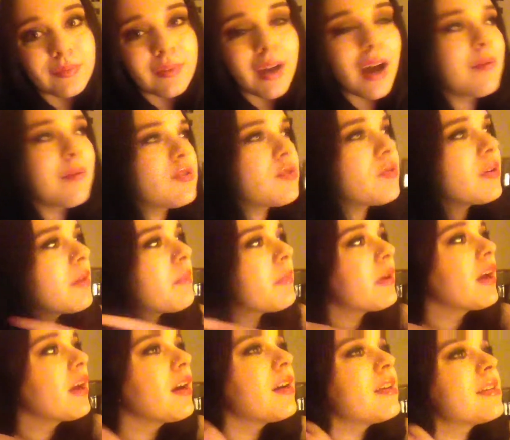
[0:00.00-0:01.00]
I'm doing it
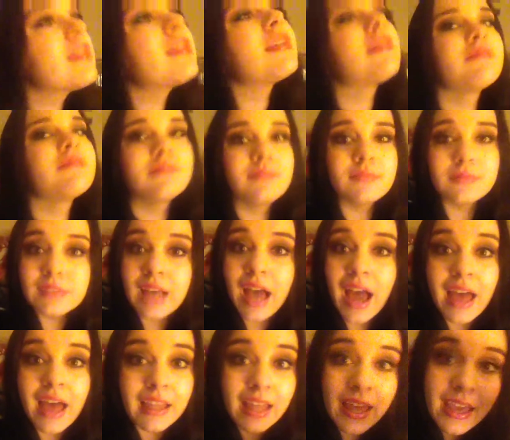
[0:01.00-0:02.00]
because
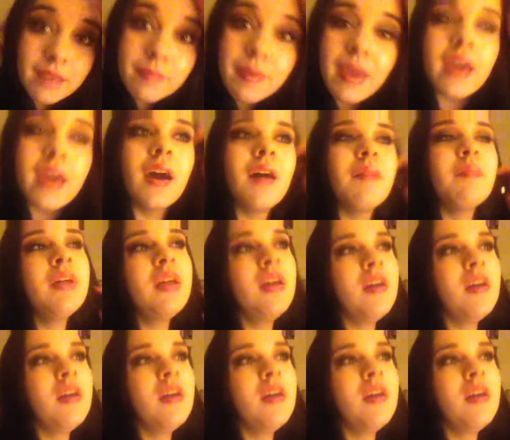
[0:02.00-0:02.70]
I like makeup.